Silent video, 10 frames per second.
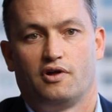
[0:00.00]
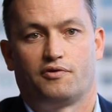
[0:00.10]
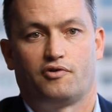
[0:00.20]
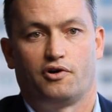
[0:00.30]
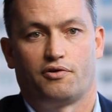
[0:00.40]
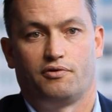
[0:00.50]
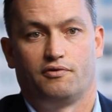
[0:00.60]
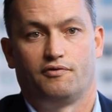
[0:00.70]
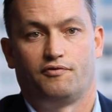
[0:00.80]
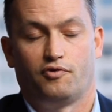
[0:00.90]

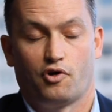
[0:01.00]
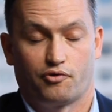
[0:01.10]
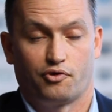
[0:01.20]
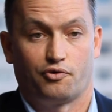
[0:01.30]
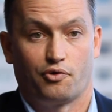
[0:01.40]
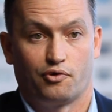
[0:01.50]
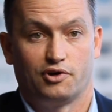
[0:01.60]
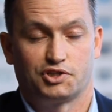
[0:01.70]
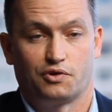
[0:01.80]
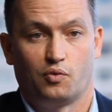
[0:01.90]
flow through to the
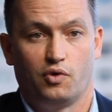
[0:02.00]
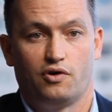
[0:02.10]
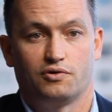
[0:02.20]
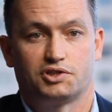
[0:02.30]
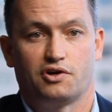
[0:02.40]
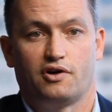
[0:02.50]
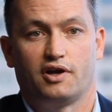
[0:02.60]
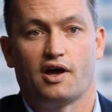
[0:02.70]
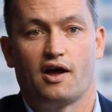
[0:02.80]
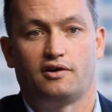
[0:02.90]
rest of the world. So
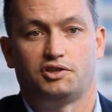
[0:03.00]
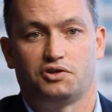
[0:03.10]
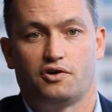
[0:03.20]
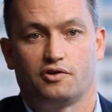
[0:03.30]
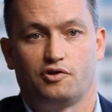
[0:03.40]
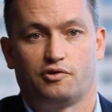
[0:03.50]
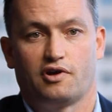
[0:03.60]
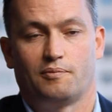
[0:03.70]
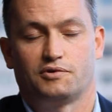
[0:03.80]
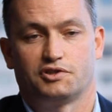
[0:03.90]
again, China could
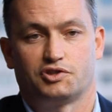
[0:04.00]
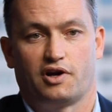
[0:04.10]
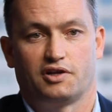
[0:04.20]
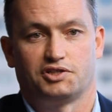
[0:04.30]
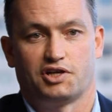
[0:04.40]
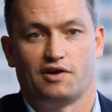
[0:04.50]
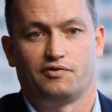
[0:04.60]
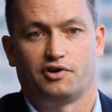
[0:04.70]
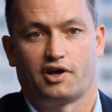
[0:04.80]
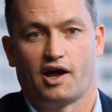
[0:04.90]
come to Australia's
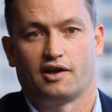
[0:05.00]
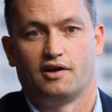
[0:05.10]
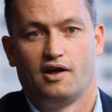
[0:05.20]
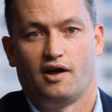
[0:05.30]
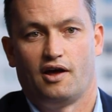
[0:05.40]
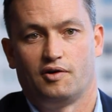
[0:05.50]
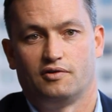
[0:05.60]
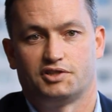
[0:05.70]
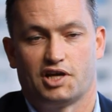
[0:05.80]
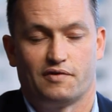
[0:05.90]
saviour again
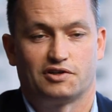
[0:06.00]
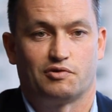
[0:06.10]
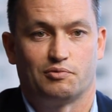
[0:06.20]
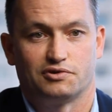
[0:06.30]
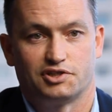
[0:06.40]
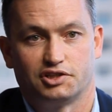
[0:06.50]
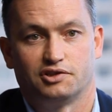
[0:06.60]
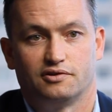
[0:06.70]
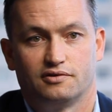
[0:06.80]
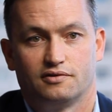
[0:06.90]
and save us from a recession.